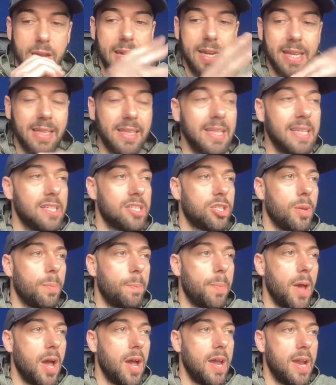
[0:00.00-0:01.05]
and it leads to
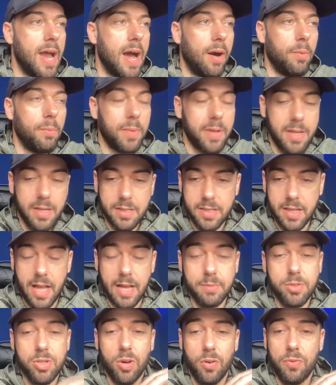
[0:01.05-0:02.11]
burnout because
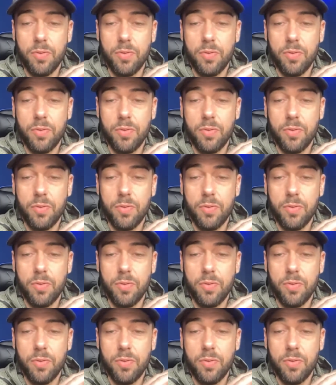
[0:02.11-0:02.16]
I'm so